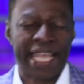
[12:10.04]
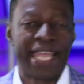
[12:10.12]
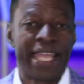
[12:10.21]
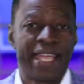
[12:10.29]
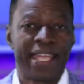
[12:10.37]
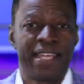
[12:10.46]

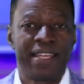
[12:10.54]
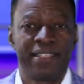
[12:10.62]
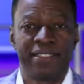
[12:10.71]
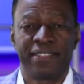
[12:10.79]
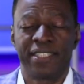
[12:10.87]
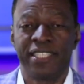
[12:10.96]

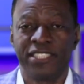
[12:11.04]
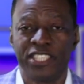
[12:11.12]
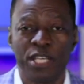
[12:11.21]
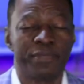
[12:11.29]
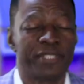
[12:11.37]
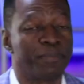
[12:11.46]
And in
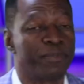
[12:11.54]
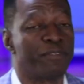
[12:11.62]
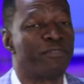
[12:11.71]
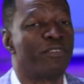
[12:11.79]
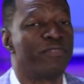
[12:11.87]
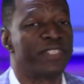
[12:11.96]
James chapter
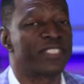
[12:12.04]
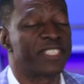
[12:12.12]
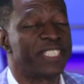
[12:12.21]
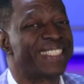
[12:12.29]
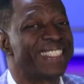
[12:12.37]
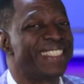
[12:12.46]
4, verse
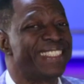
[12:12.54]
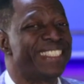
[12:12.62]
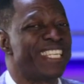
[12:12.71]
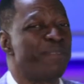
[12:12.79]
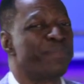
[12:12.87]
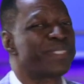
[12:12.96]
13,
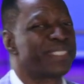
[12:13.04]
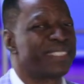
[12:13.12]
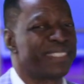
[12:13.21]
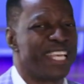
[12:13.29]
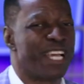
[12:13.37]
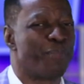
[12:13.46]
James
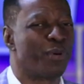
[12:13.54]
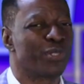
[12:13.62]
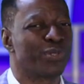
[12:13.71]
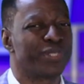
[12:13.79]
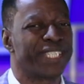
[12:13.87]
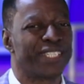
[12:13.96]
the
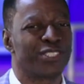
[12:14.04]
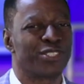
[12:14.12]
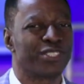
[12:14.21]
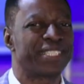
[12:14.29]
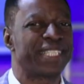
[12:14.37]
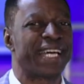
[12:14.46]
apostle tells
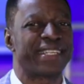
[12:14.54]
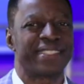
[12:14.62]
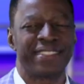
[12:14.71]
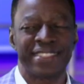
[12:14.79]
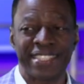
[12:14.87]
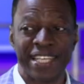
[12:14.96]
us that
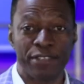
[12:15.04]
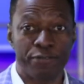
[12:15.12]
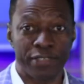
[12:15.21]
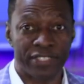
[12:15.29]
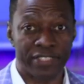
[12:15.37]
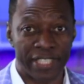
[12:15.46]

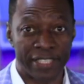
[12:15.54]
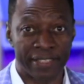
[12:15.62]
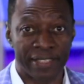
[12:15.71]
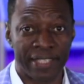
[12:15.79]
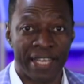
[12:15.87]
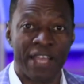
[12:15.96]
selfishness
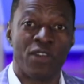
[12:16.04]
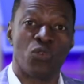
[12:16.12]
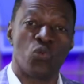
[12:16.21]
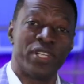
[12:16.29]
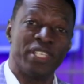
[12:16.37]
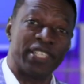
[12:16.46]

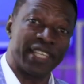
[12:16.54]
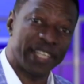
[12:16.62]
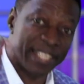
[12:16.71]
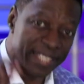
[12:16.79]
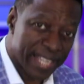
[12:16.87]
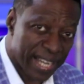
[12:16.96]
will
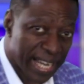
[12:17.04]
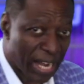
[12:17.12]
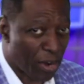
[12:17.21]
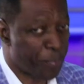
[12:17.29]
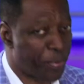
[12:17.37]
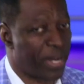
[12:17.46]
hinder
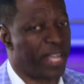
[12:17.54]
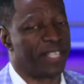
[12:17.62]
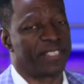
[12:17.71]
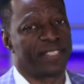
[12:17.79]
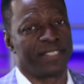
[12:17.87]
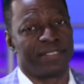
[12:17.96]
our
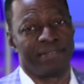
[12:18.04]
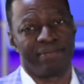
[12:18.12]
prayers.